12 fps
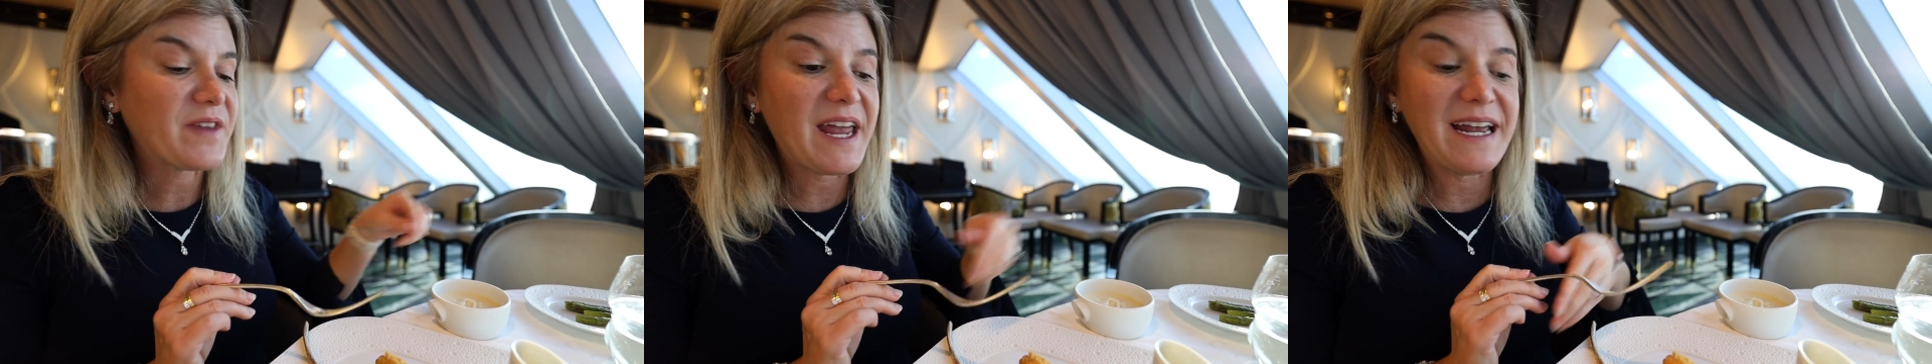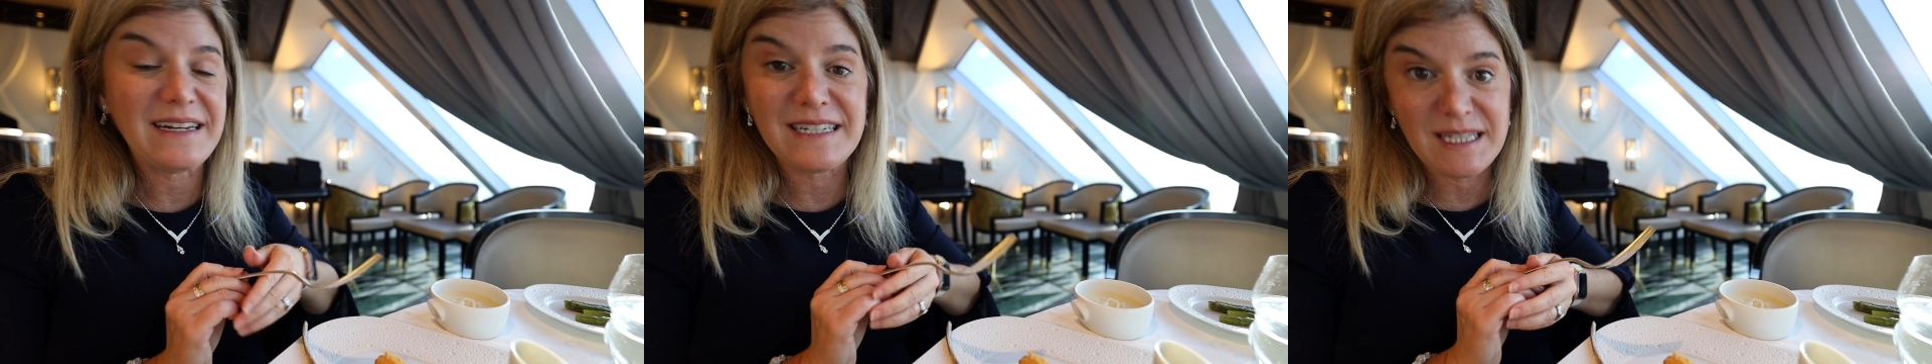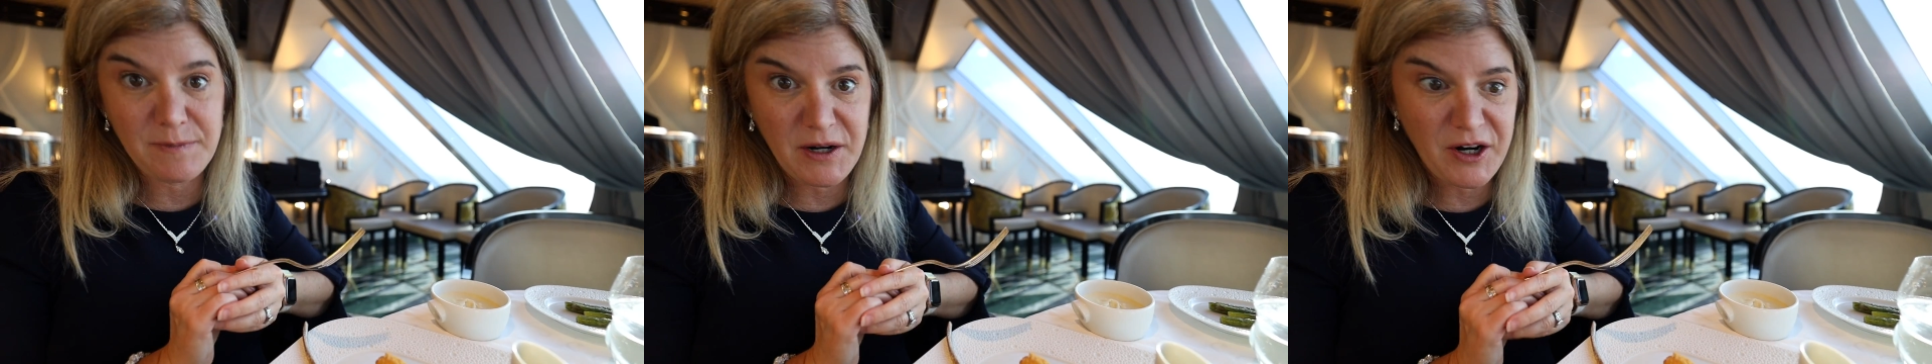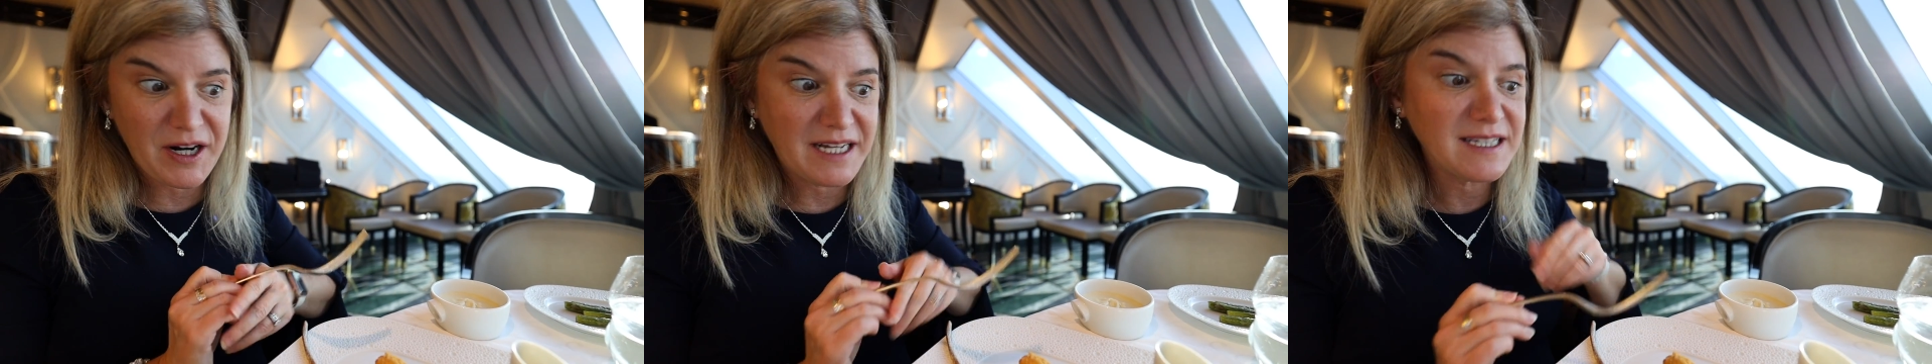and
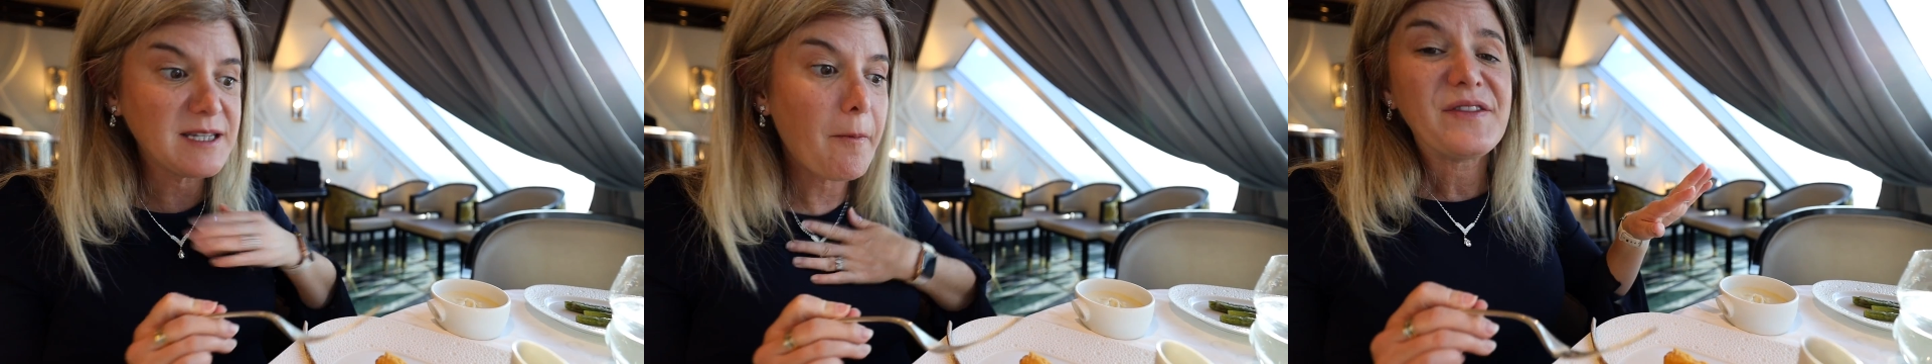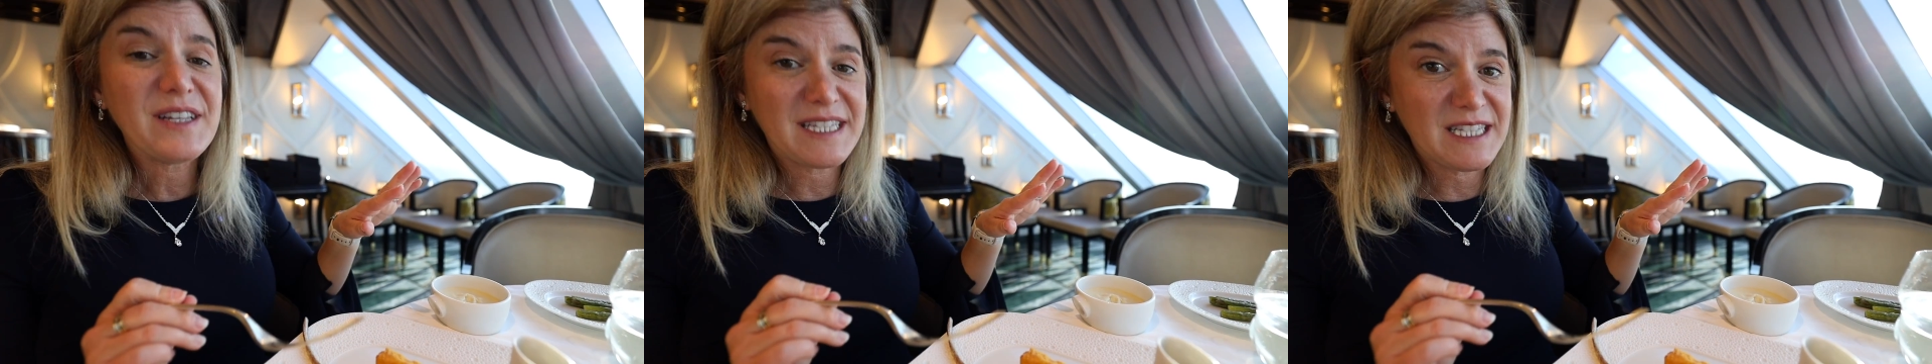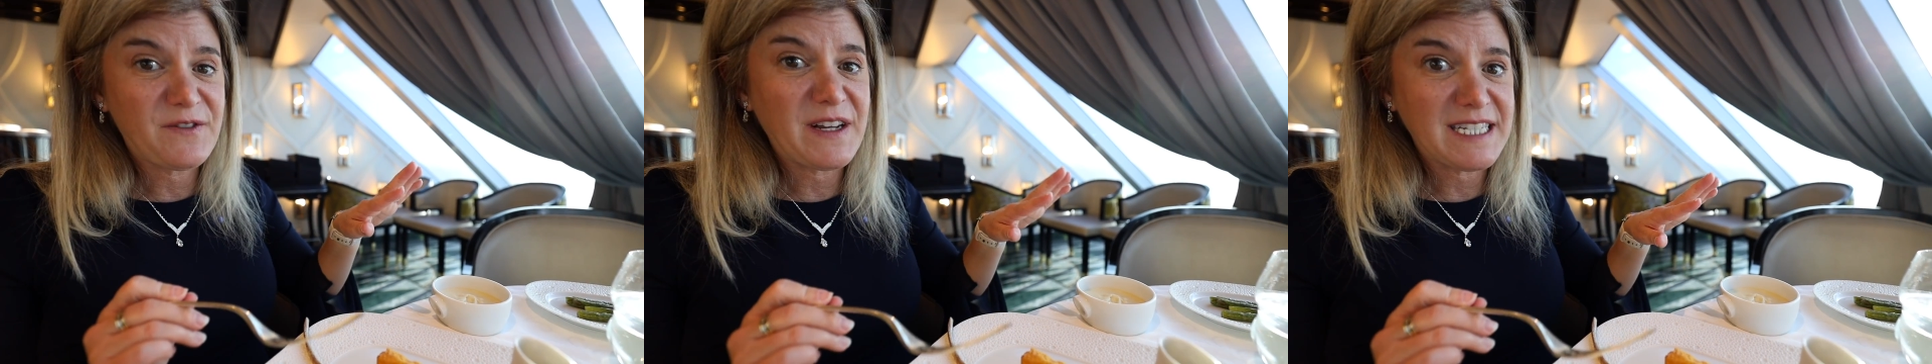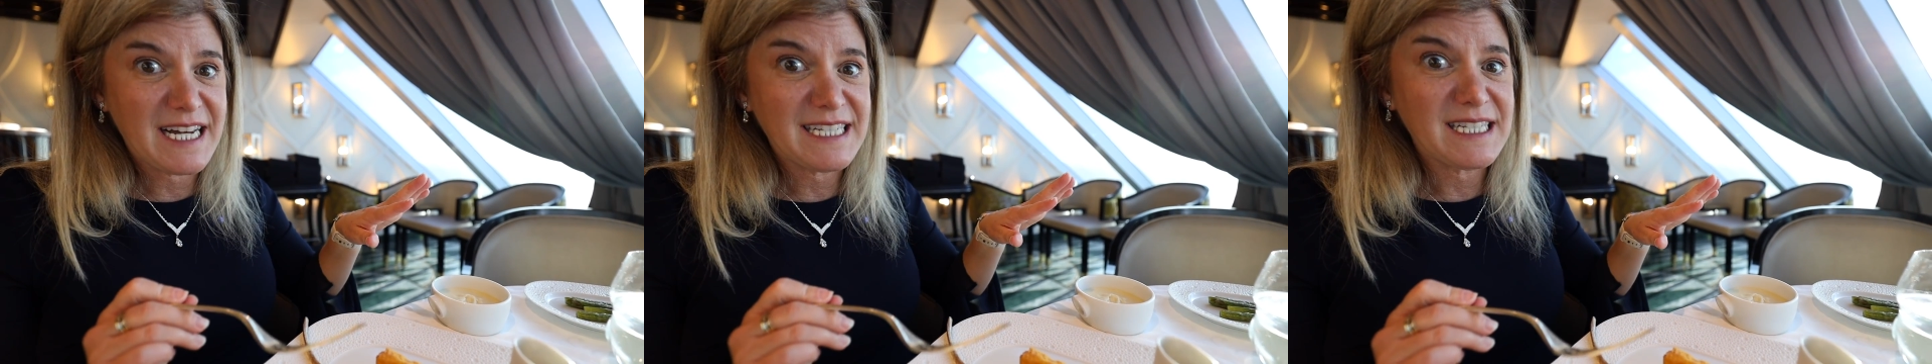asparagus. This is a
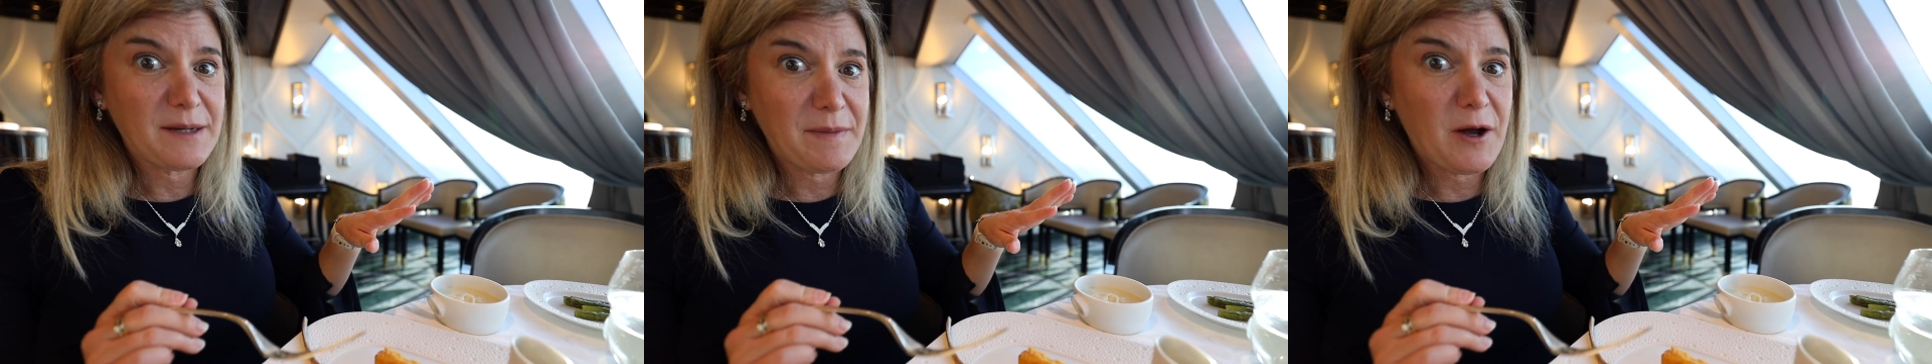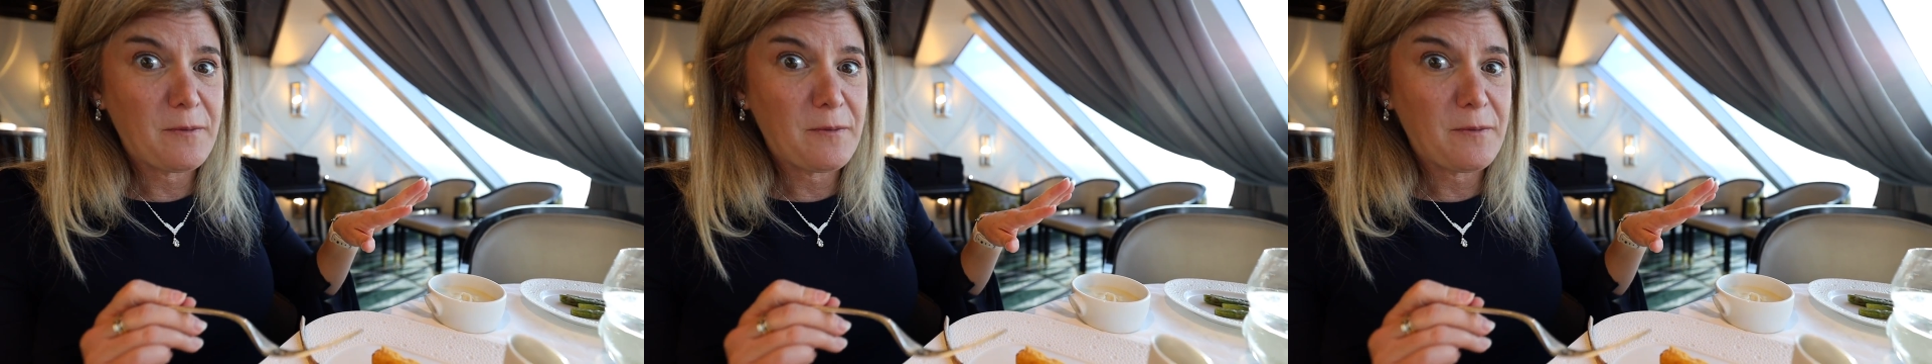fantastic meal.